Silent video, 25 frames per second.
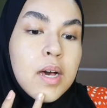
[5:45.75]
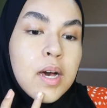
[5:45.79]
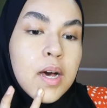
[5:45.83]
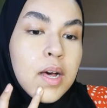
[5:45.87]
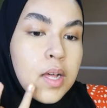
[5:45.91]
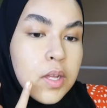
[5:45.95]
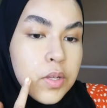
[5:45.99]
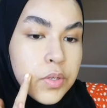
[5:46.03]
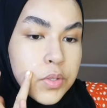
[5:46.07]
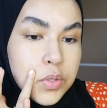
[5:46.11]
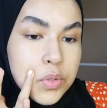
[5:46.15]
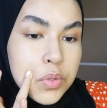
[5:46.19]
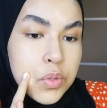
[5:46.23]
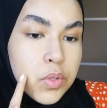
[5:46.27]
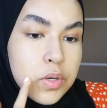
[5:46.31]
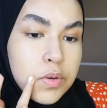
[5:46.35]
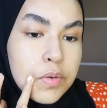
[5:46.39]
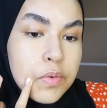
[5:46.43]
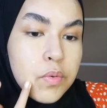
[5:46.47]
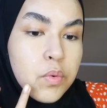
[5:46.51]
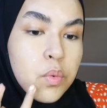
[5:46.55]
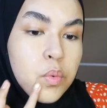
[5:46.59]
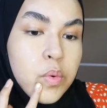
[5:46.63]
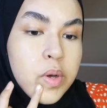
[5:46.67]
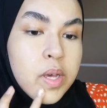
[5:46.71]
I'll sort
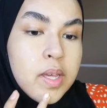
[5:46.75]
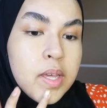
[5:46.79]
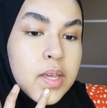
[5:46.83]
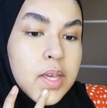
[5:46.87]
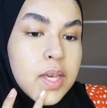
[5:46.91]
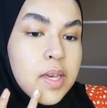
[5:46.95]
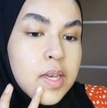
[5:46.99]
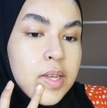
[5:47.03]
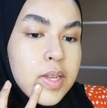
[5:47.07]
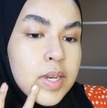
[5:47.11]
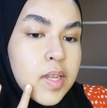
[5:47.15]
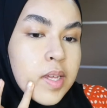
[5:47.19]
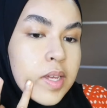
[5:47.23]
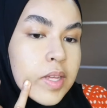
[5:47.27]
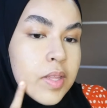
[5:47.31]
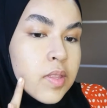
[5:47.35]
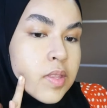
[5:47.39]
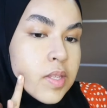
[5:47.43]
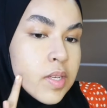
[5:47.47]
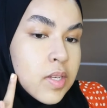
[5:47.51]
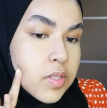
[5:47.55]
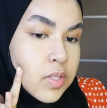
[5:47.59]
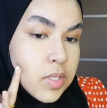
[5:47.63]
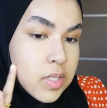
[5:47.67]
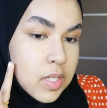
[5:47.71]
of wing it. And
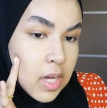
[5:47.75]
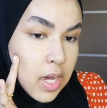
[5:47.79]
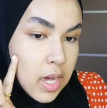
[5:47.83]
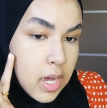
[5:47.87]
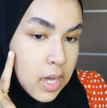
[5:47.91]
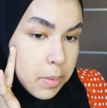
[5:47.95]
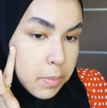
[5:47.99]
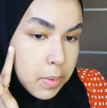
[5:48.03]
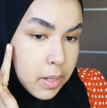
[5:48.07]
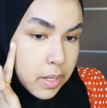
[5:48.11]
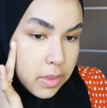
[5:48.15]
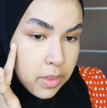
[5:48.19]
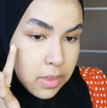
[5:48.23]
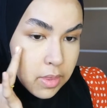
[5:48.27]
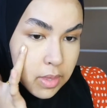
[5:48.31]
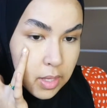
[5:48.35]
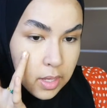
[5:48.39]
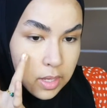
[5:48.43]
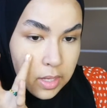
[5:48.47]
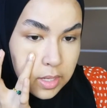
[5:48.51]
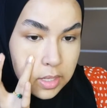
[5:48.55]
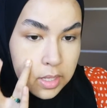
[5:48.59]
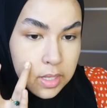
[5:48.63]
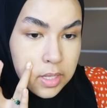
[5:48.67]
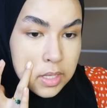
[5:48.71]
this time I
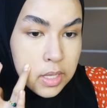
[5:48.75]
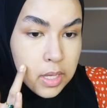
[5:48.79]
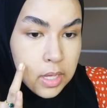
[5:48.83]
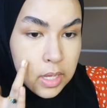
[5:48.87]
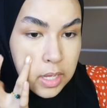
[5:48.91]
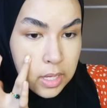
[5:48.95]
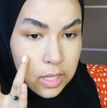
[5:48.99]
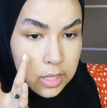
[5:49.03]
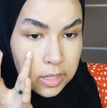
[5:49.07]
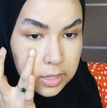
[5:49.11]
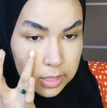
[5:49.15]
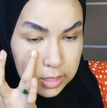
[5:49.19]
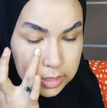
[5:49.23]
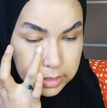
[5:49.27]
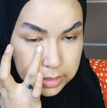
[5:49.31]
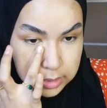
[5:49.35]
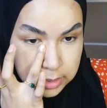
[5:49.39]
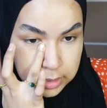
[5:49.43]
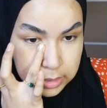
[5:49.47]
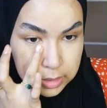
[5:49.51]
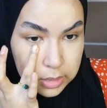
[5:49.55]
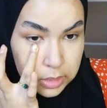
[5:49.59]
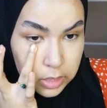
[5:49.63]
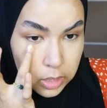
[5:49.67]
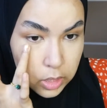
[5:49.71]
think this
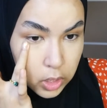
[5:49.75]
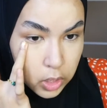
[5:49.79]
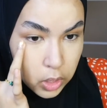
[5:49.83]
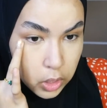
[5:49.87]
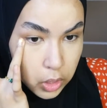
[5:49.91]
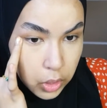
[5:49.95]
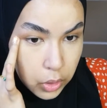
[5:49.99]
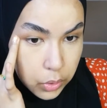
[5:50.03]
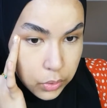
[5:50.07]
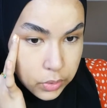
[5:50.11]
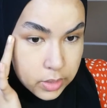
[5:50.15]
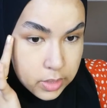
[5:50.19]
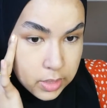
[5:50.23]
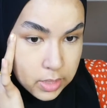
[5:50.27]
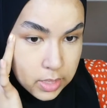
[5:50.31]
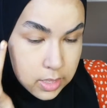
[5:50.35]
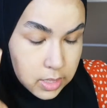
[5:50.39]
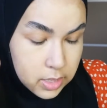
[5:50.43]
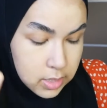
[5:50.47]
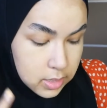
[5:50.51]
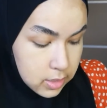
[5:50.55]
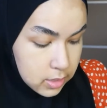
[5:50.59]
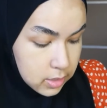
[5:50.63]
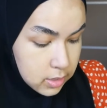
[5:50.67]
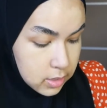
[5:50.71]
is the
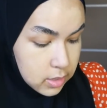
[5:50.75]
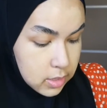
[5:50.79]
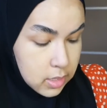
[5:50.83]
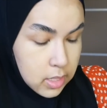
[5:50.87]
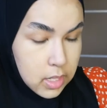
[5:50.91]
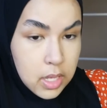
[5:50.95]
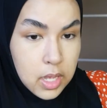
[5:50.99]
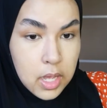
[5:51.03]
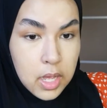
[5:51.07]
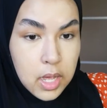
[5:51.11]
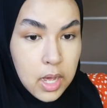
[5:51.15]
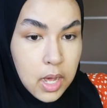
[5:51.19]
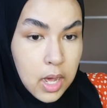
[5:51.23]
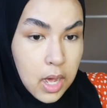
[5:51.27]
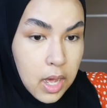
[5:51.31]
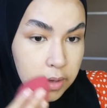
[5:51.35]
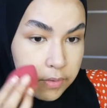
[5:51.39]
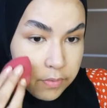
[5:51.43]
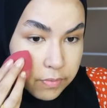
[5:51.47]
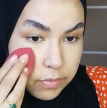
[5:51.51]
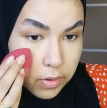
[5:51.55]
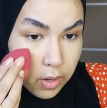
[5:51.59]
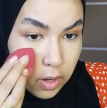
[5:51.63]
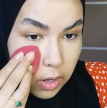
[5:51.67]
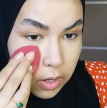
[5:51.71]
closest
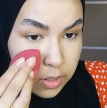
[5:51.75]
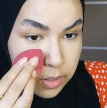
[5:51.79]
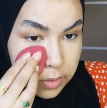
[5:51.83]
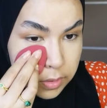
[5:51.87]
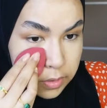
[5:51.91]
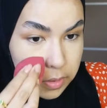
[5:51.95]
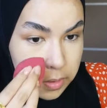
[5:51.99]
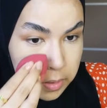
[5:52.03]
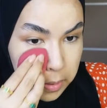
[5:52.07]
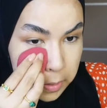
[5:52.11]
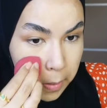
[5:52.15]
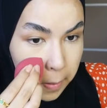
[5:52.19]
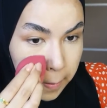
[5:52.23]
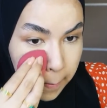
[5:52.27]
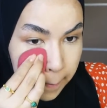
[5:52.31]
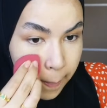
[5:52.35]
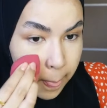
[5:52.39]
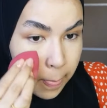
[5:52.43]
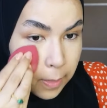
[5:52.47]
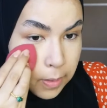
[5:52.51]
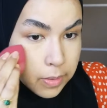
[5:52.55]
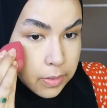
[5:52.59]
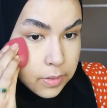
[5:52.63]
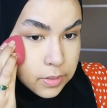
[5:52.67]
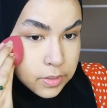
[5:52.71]
I've gotten
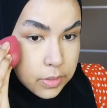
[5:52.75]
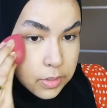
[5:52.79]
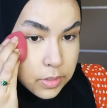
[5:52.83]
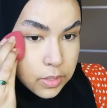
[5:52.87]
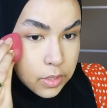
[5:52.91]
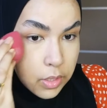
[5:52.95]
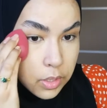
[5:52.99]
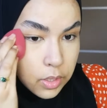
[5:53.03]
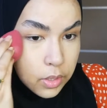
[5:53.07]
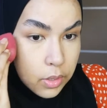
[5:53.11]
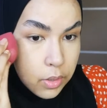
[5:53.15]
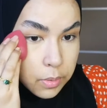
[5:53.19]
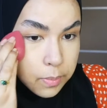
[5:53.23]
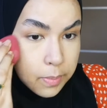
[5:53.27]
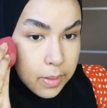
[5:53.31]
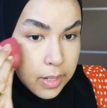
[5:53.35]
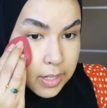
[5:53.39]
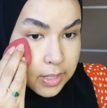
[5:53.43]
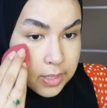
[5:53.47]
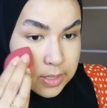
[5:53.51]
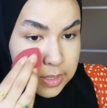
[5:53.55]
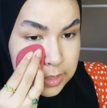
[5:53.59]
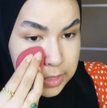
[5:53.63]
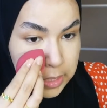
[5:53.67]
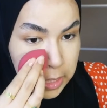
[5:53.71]
to my
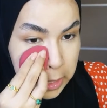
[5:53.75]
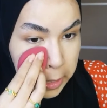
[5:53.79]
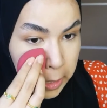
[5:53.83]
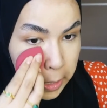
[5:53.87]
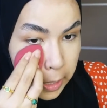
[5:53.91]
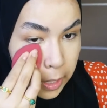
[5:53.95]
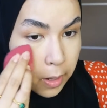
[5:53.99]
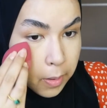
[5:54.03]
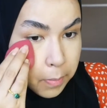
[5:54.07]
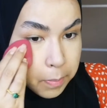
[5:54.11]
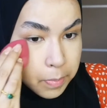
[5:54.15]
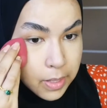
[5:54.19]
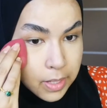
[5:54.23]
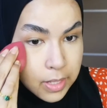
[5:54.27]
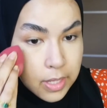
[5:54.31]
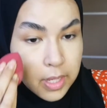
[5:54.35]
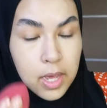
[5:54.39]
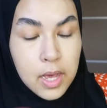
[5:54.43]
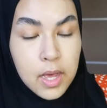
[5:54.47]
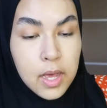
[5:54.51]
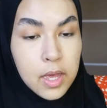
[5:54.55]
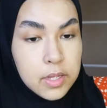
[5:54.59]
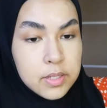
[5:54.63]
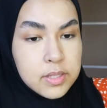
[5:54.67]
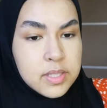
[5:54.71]

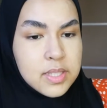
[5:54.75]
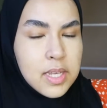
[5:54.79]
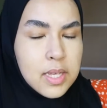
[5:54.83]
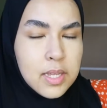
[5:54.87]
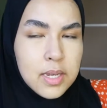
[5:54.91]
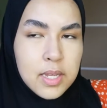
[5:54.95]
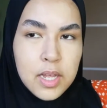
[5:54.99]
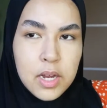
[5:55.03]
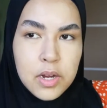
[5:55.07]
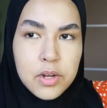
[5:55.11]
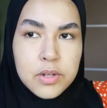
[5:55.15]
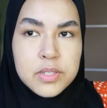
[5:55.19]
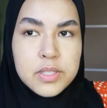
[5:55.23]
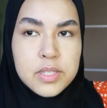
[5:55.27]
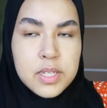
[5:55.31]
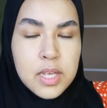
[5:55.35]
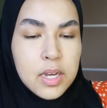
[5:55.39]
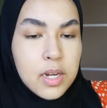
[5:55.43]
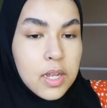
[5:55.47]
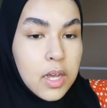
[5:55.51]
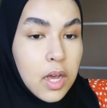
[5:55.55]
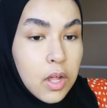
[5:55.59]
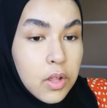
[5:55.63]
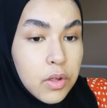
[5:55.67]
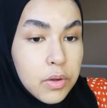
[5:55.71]
skincare
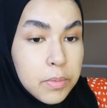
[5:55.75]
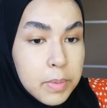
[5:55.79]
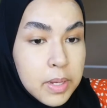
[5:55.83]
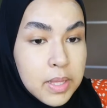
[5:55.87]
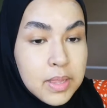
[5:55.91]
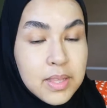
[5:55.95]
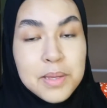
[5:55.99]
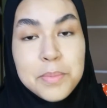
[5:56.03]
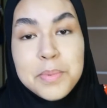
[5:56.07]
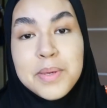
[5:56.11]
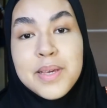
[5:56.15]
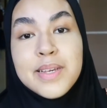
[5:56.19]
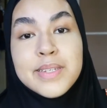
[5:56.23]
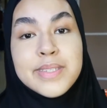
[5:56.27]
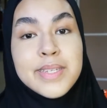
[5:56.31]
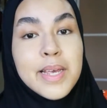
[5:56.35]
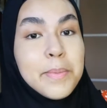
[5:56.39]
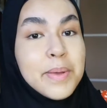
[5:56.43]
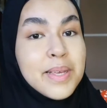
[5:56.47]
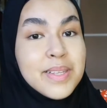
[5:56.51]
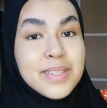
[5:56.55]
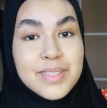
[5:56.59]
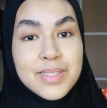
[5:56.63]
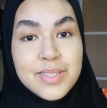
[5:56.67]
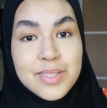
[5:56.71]
skin color, mainly because I
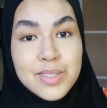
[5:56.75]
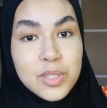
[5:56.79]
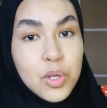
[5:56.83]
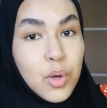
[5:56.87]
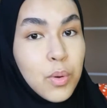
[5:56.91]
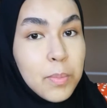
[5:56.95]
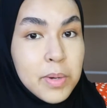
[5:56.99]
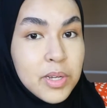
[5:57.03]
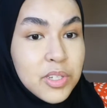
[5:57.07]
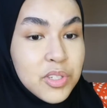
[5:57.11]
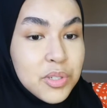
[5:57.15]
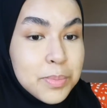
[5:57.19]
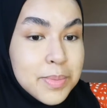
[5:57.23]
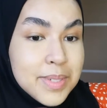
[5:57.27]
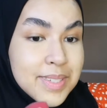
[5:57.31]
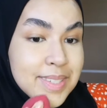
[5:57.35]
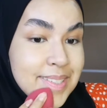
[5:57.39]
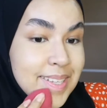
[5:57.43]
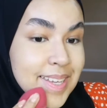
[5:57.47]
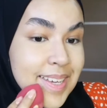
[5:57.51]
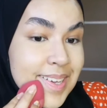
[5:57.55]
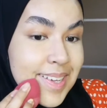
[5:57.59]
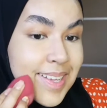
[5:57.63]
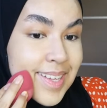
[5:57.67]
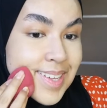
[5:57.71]
made so much
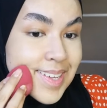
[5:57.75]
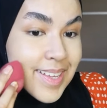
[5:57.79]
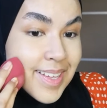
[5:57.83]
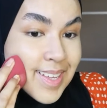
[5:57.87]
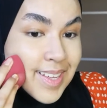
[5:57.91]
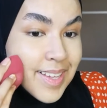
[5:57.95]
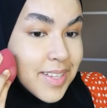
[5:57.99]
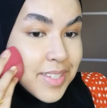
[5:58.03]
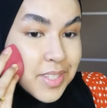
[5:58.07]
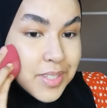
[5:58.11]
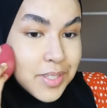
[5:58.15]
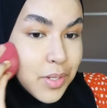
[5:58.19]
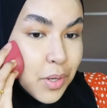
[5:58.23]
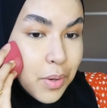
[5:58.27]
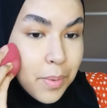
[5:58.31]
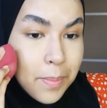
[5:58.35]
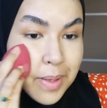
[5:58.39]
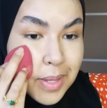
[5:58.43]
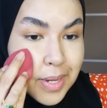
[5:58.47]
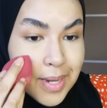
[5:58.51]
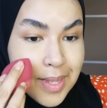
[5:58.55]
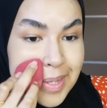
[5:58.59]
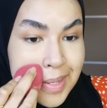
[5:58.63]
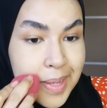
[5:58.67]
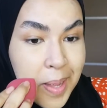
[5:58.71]
mistake. So
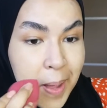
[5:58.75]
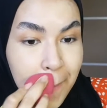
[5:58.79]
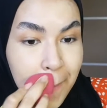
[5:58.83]
many